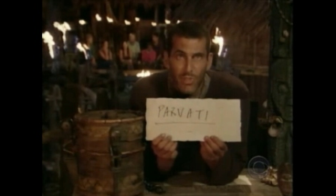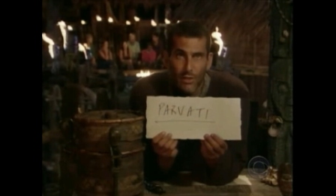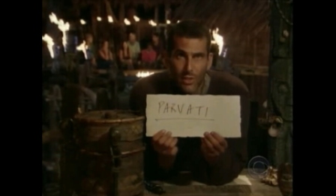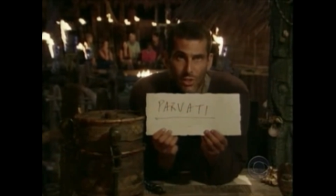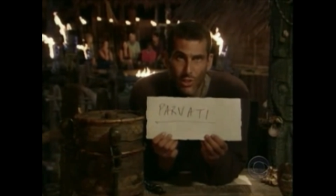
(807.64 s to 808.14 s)
to the
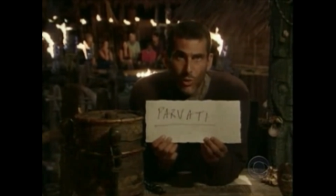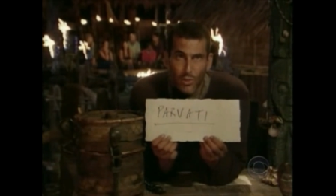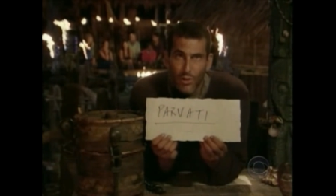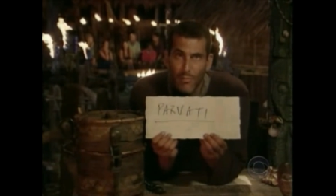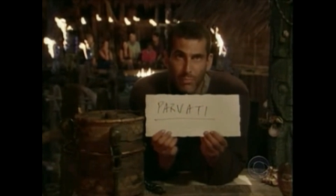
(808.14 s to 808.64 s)
slaughter
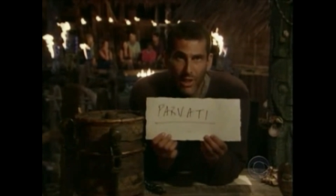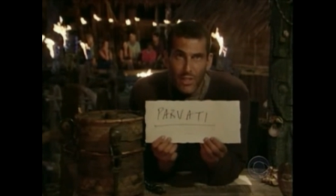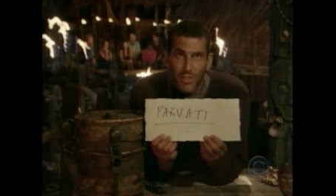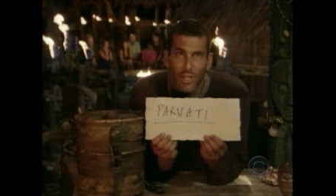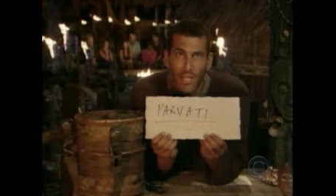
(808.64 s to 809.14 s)
and played
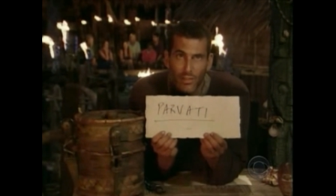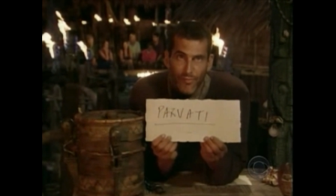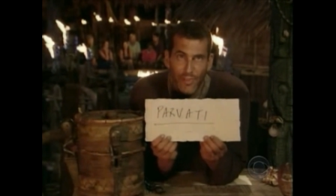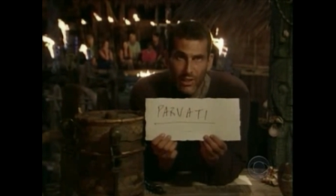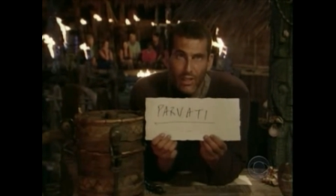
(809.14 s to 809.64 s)
you like a
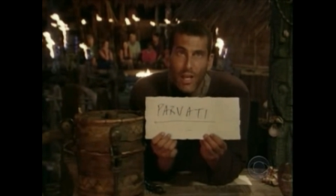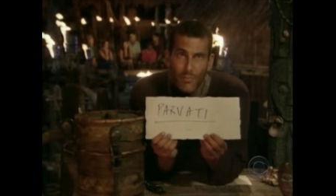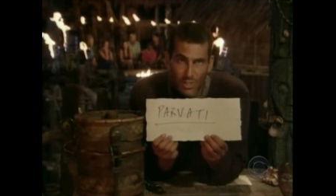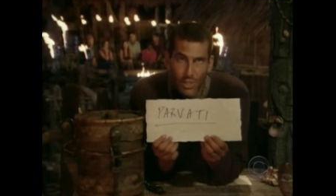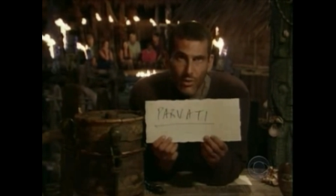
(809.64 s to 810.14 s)
fiddle. I'm
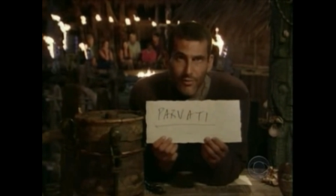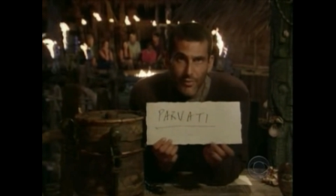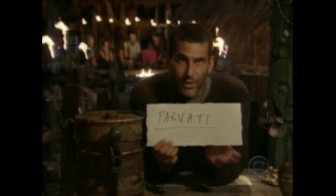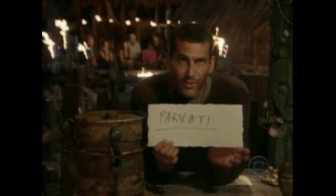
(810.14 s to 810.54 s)
sorry for you.